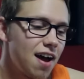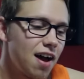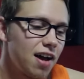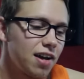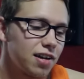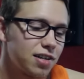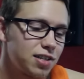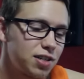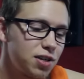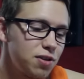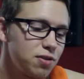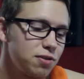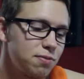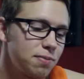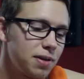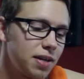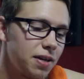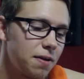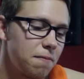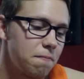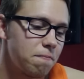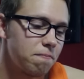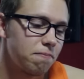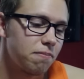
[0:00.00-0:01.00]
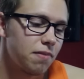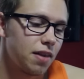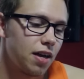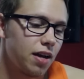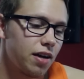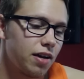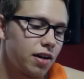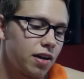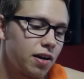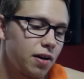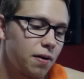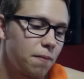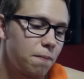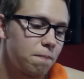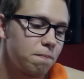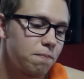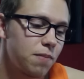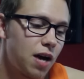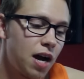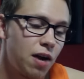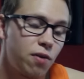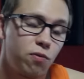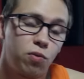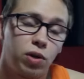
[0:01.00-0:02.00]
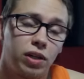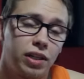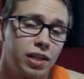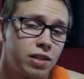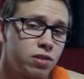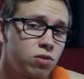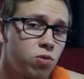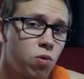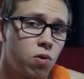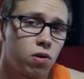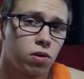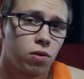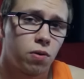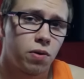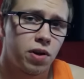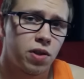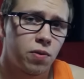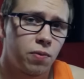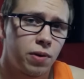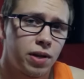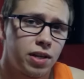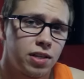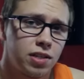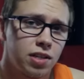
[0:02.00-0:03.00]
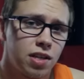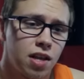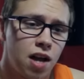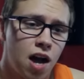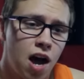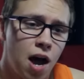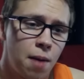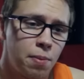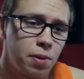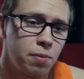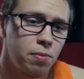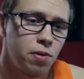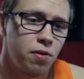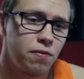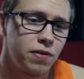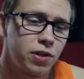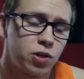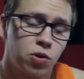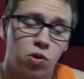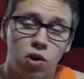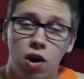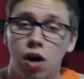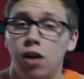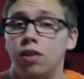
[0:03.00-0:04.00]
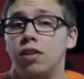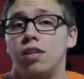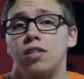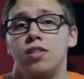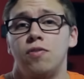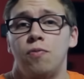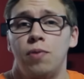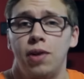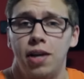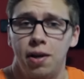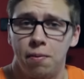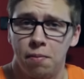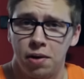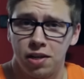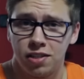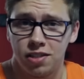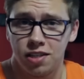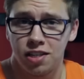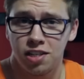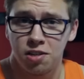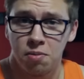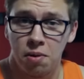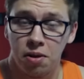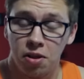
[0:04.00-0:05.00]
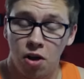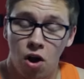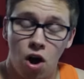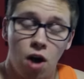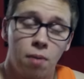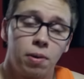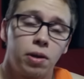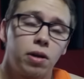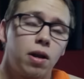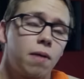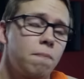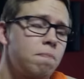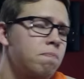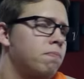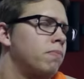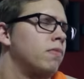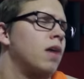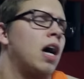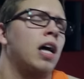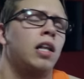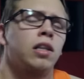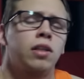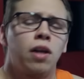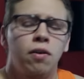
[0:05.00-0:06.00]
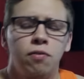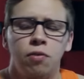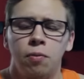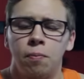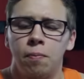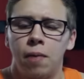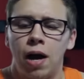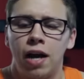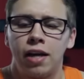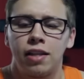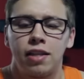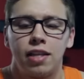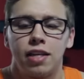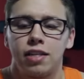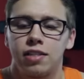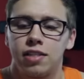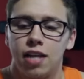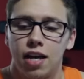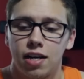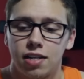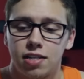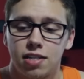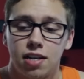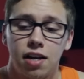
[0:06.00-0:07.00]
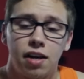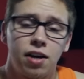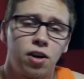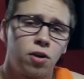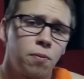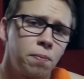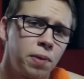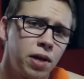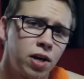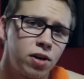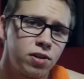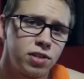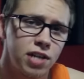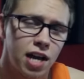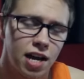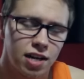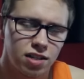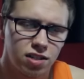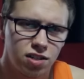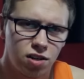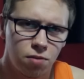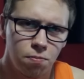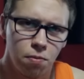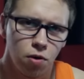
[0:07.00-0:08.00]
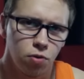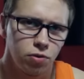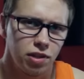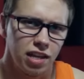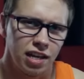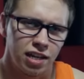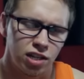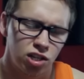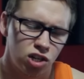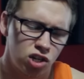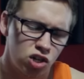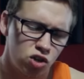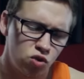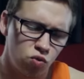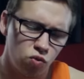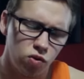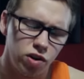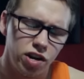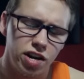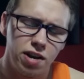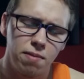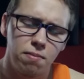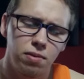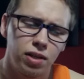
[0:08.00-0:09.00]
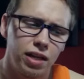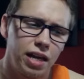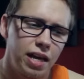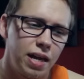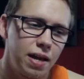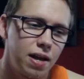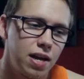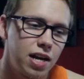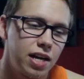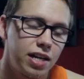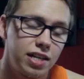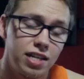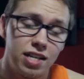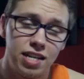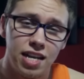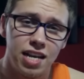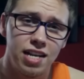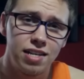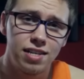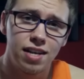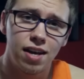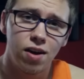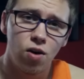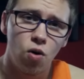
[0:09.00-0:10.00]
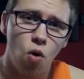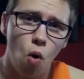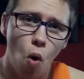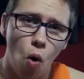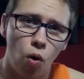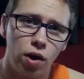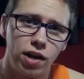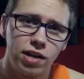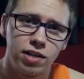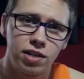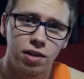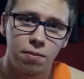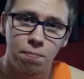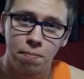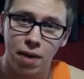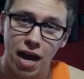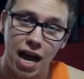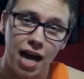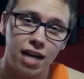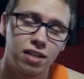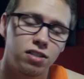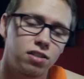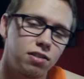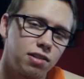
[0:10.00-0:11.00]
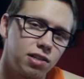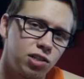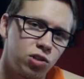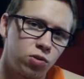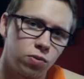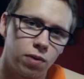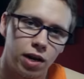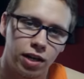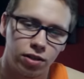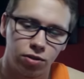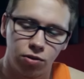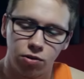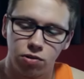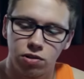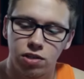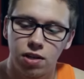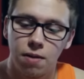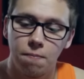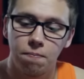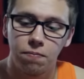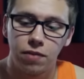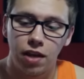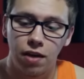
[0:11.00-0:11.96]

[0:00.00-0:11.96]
Excuse me. I really adore Lord of the Rings and the Hobbit movies, regardless of what anybody says about the Hobbit. I love them. I think Zack Snyder and Peter Jackson are both extremely detail-oriented, passionate directors.